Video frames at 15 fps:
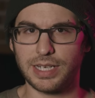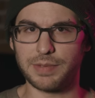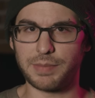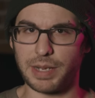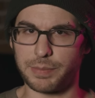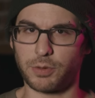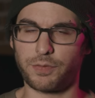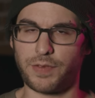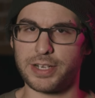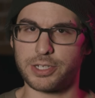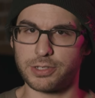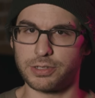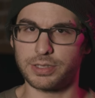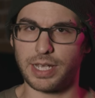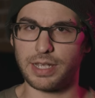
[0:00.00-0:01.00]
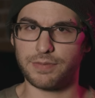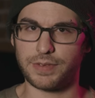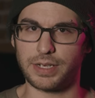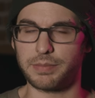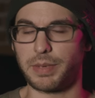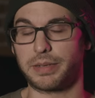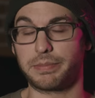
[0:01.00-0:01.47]
in my professional life
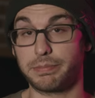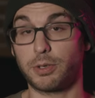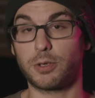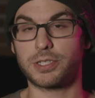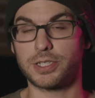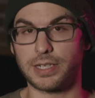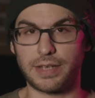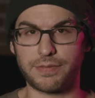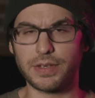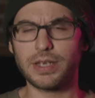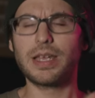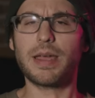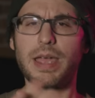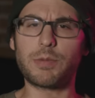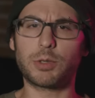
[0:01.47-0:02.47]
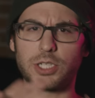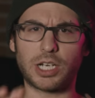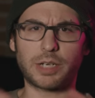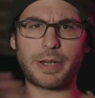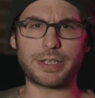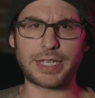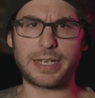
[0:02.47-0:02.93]
and in my personal life, and we'll
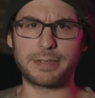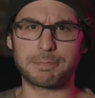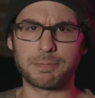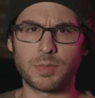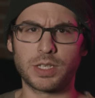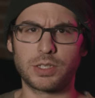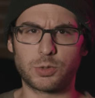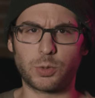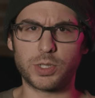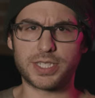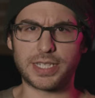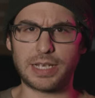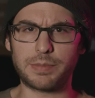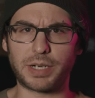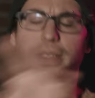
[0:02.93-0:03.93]
talk about that towards the end.